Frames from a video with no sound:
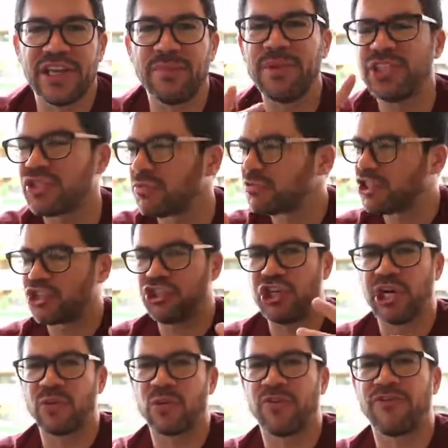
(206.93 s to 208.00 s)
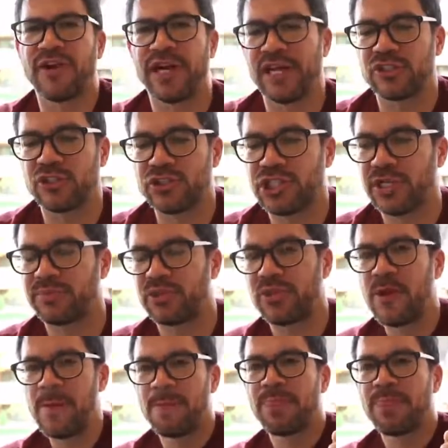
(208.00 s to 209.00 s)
Give me some just general financial tips.